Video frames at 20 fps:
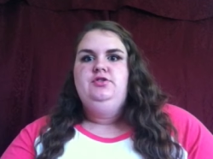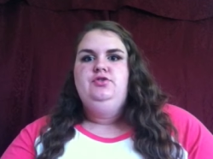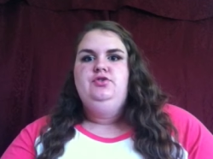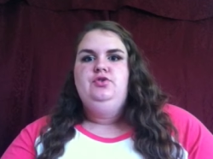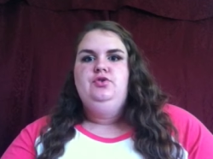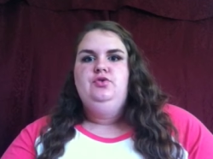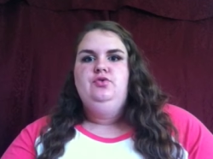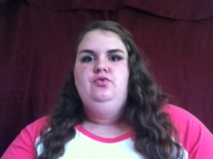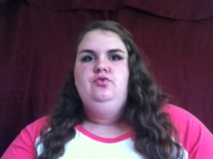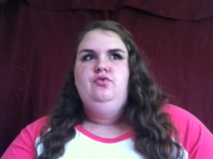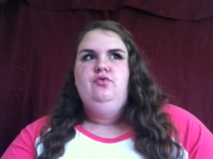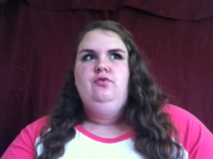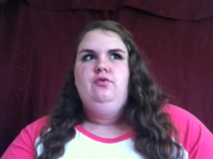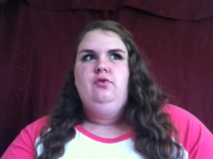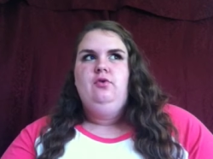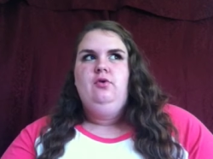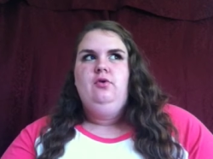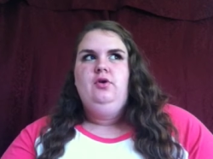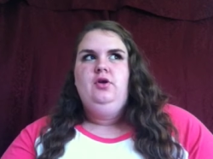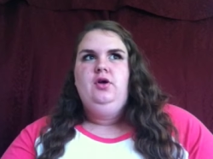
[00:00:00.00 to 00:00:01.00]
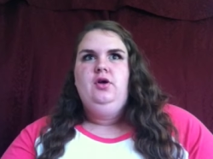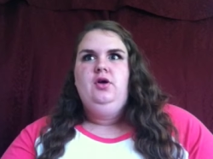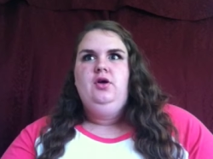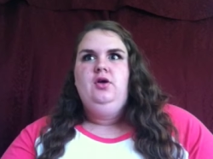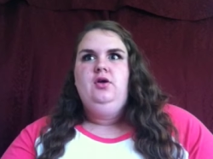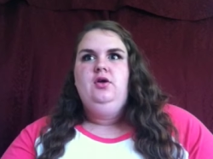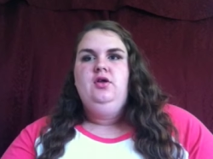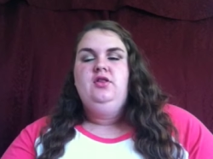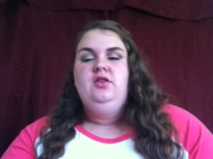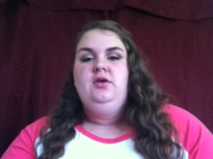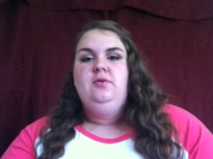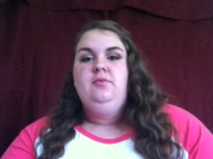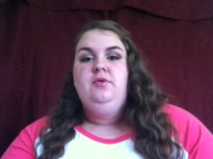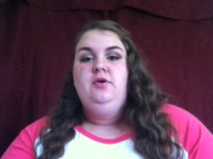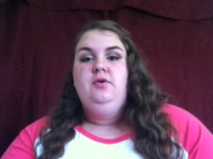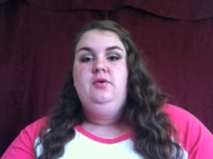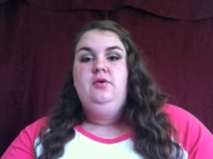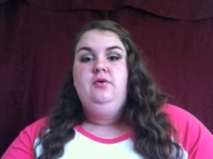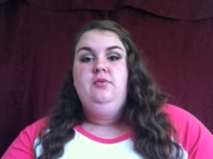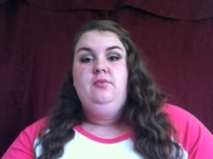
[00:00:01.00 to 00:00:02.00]
to Florida. I think
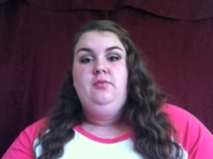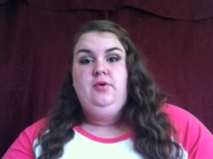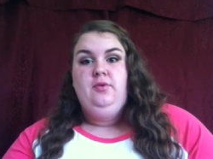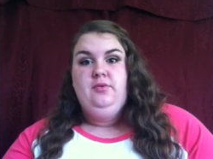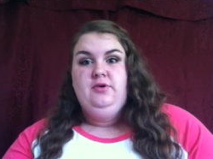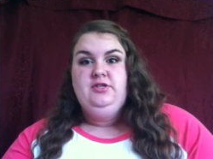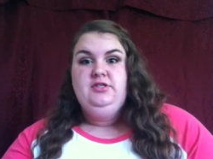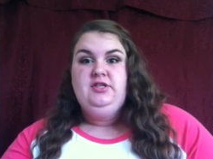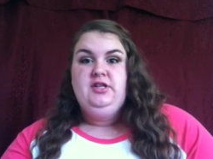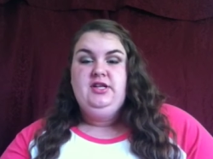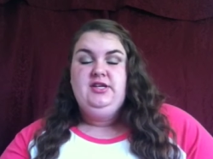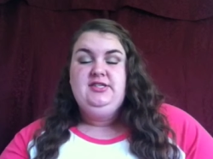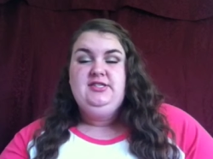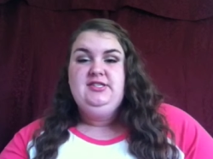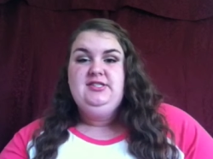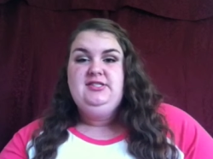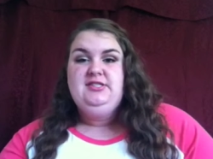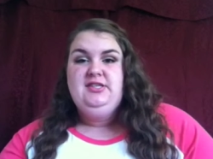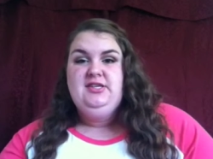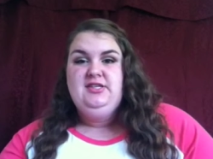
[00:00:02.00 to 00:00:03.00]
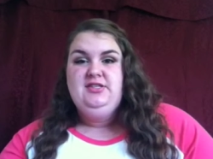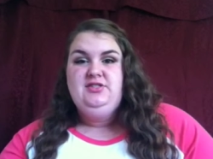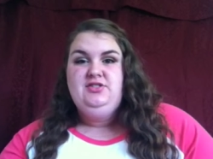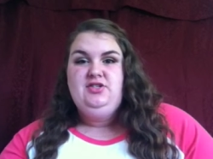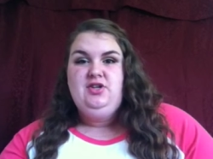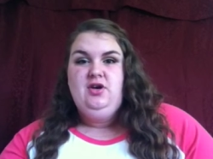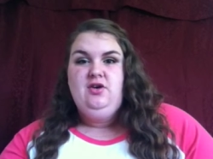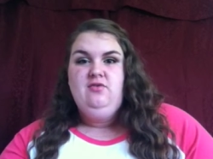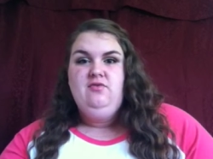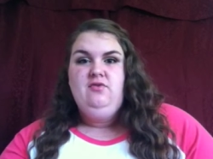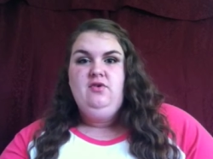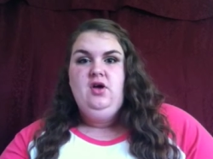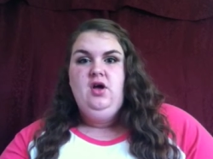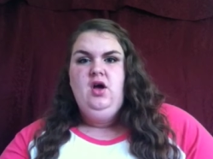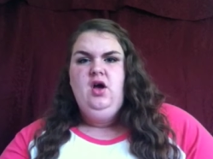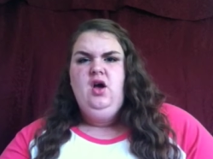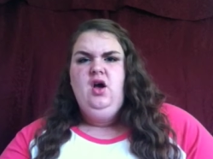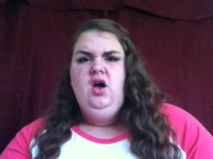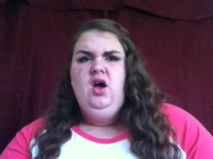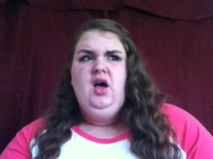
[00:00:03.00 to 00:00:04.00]
we we went to like Disney and stuff.
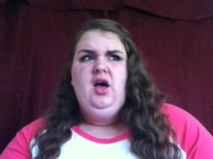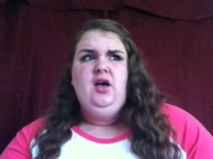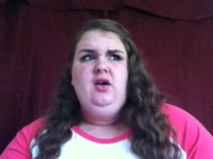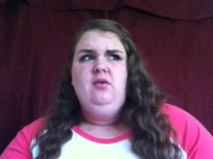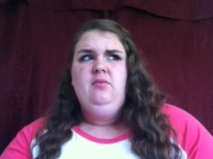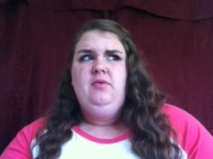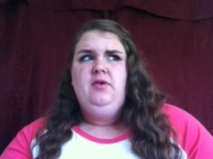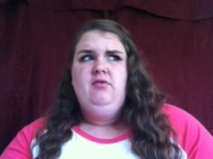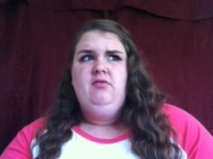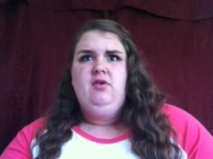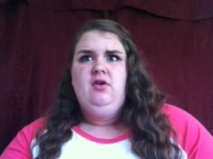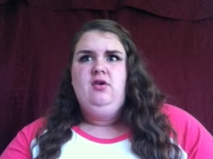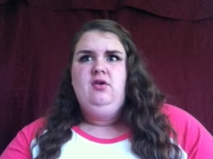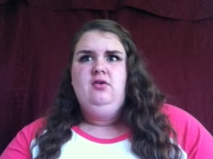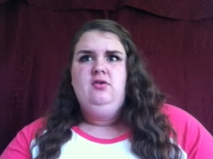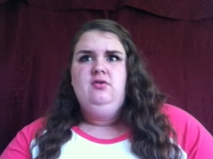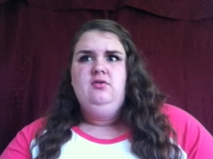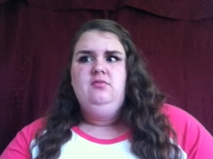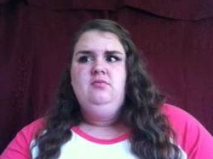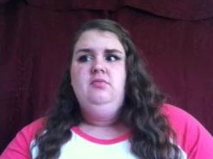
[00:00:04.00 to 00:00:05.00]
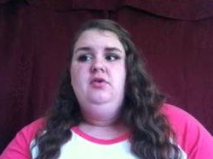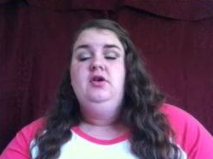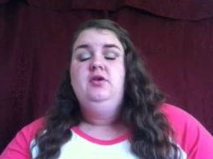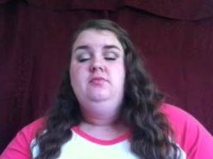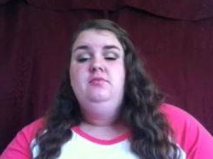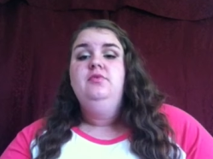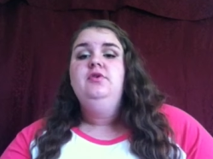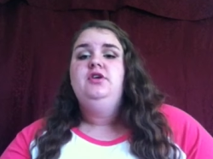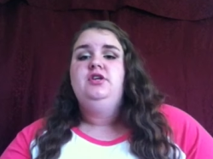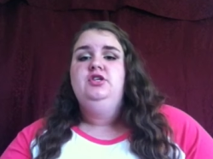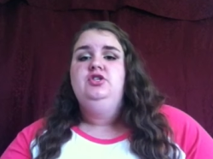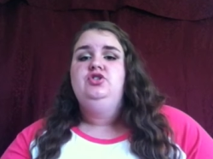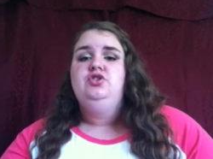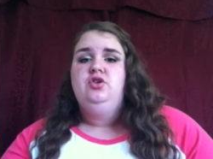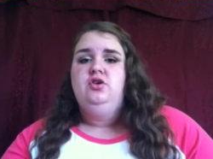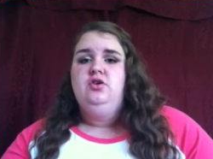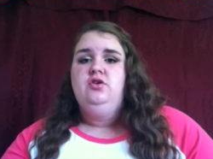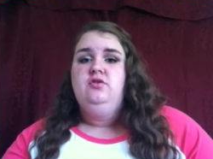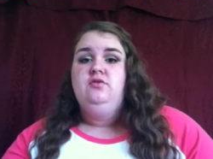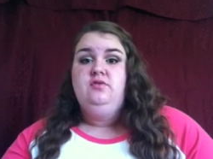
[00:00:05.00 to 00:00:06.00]
I could be wrong, but I'm pretty
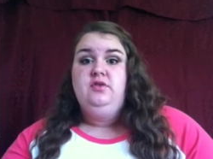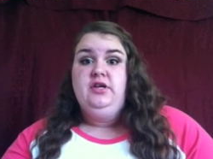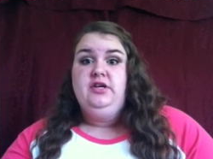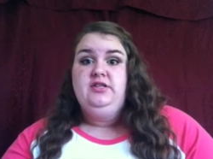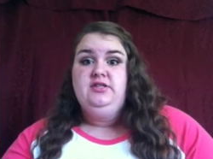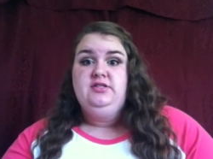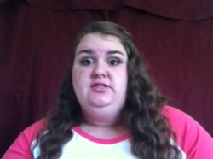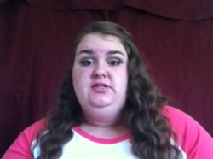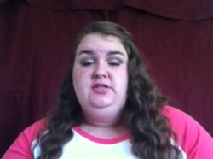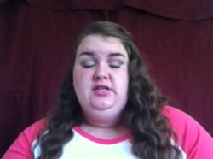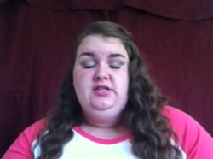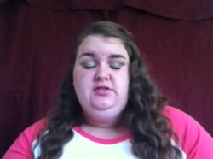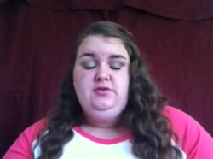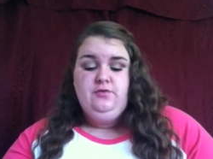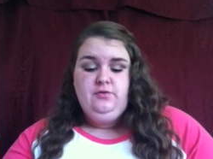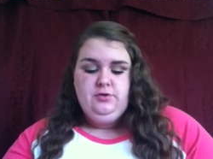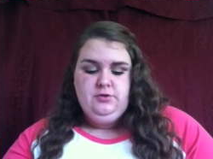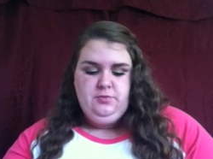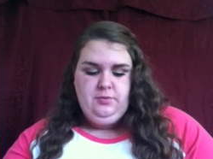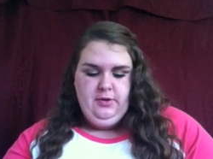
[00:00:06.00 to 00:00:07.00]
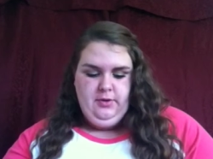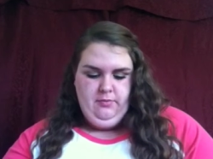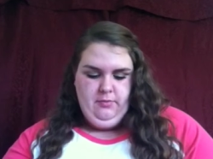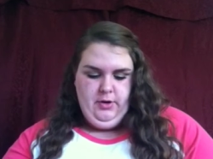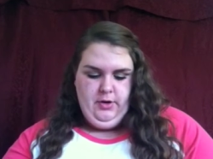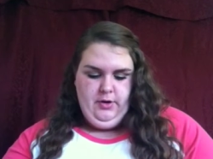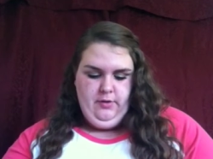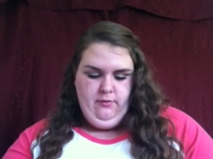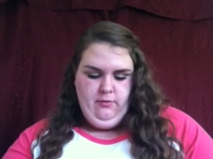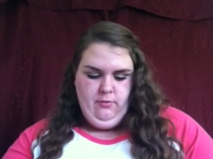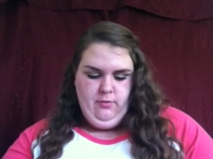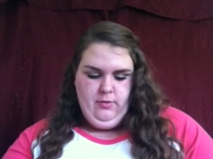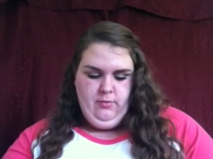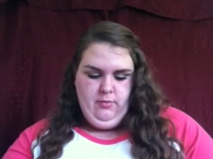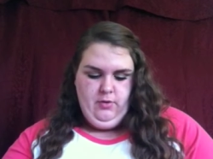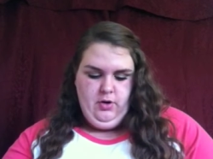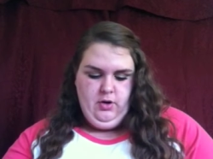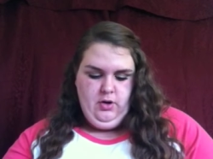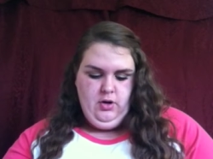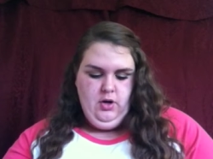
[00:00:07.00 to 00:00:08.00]
sure that's that's the first plane ride I
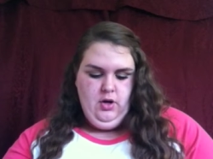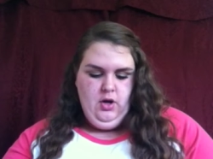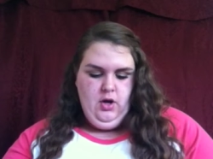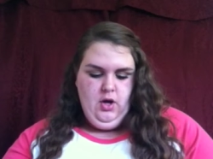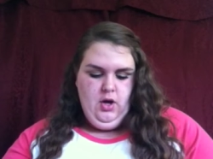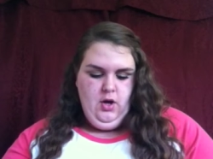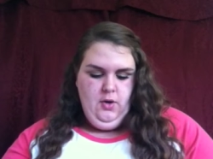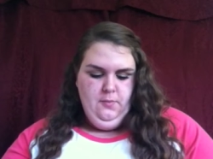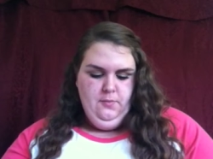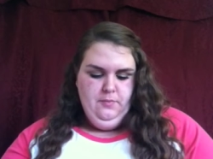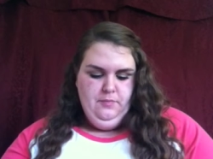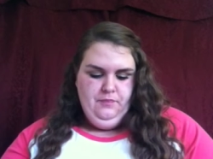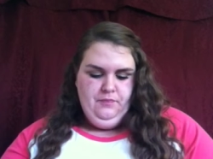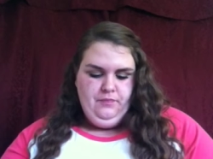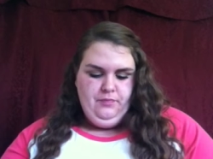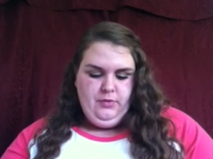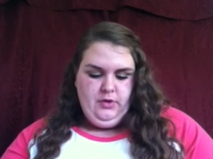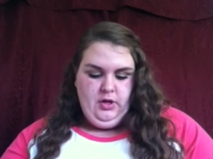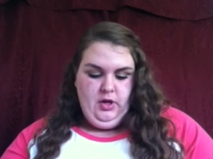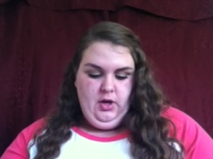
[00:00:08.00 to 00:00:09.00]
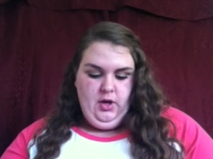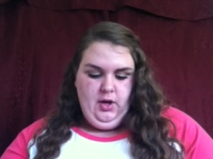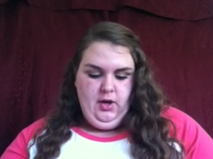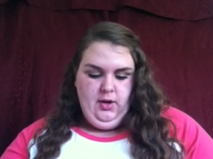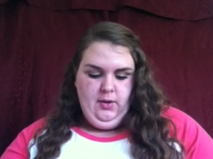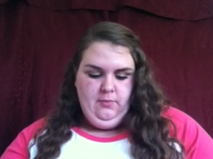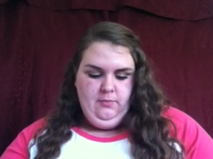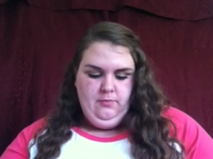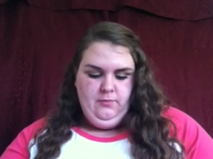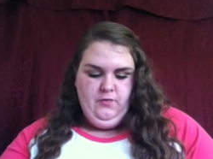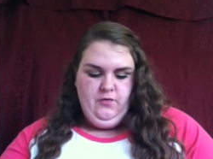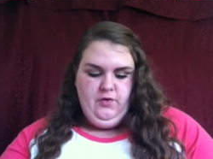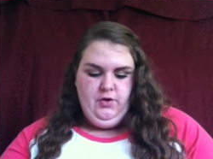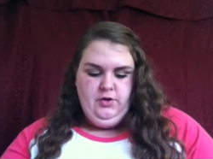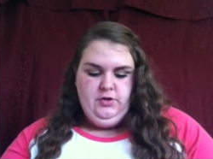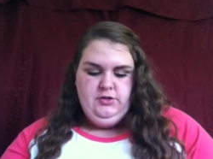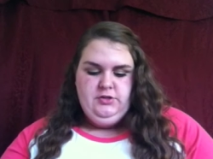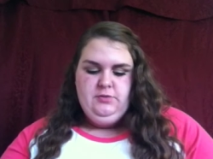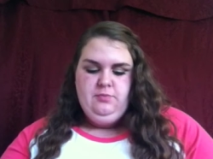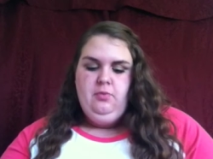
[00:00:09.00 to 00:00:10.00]
remember. Um,
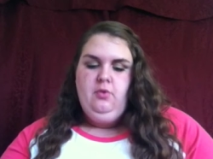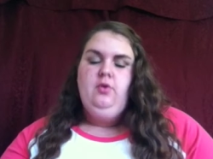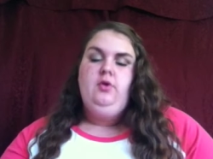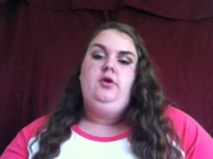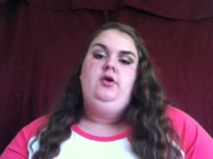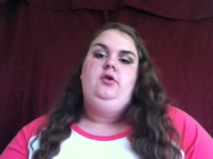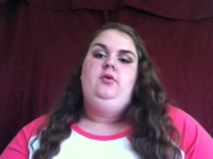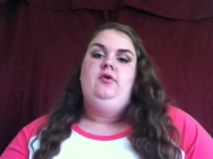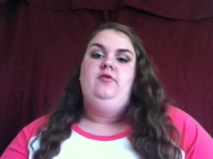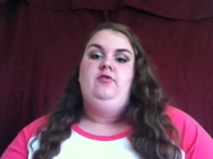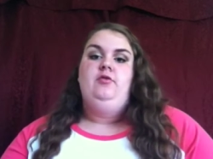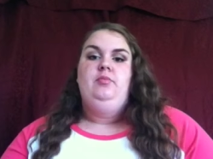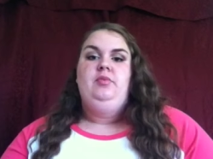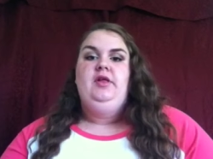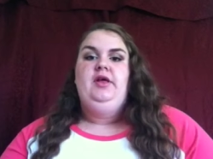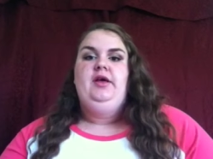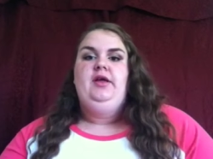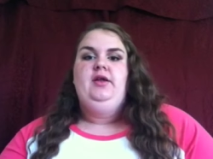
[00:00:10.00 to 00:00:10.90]
first sport you ever played?